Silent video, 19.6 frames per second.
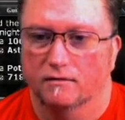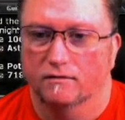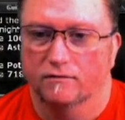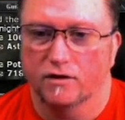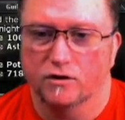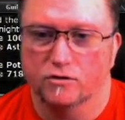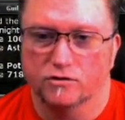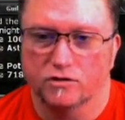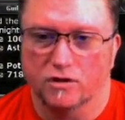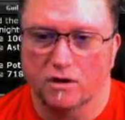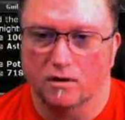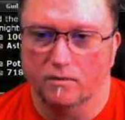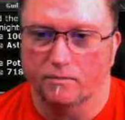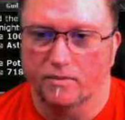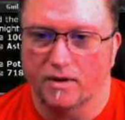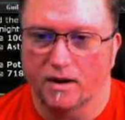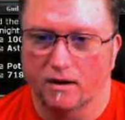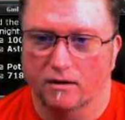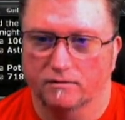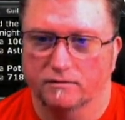video is all
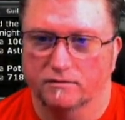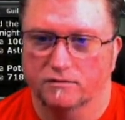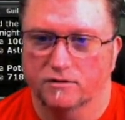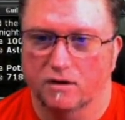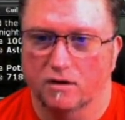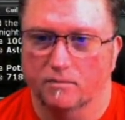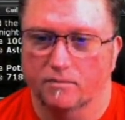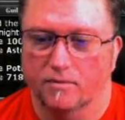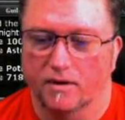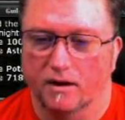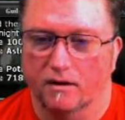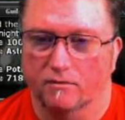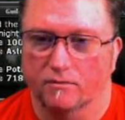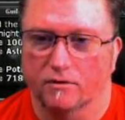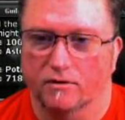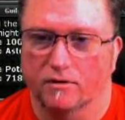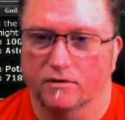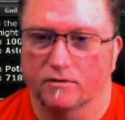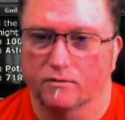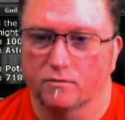about. It's all about
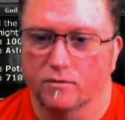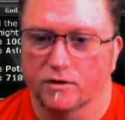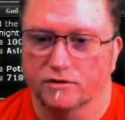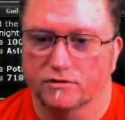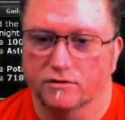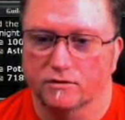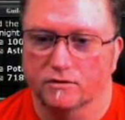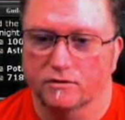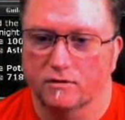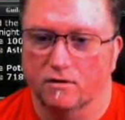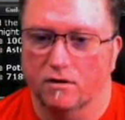really the wizard,